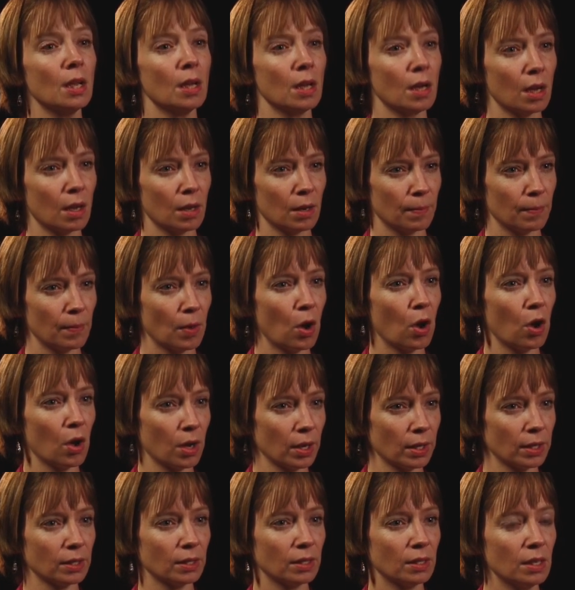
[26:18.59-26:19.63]
um,
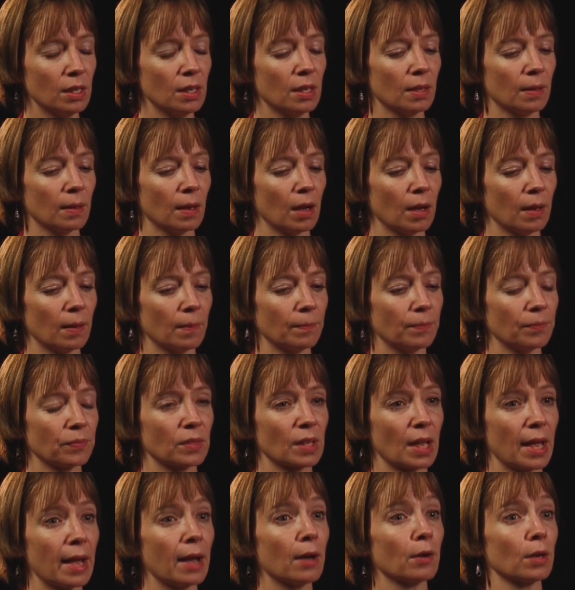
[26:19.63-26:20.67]
on um,
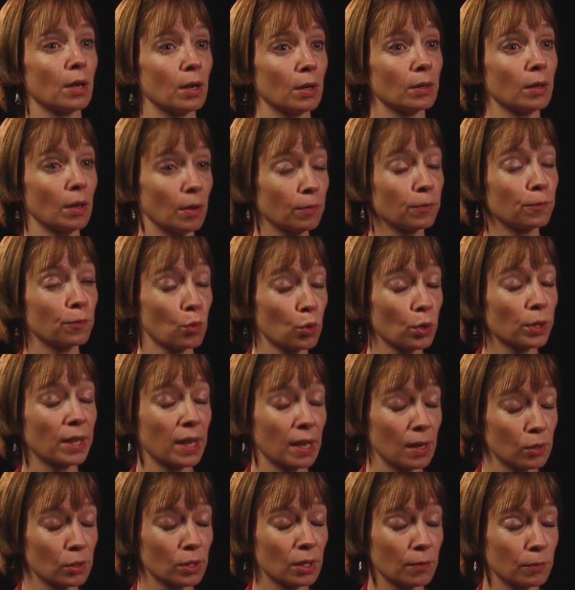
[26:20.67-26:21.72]
how on, uh, for
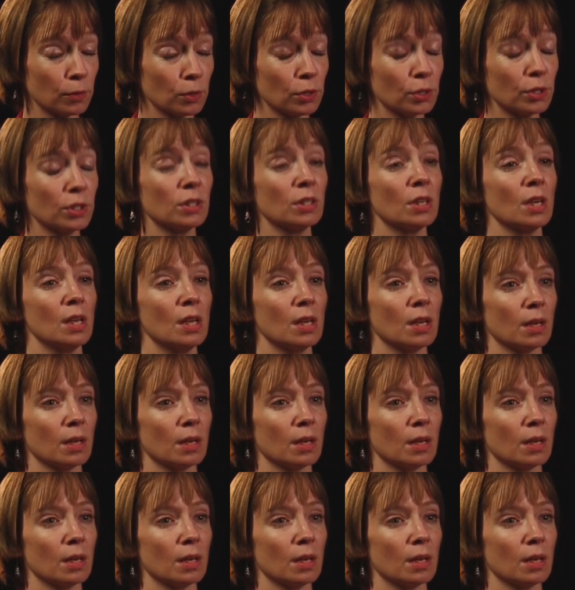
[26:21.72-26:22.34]
caregivers.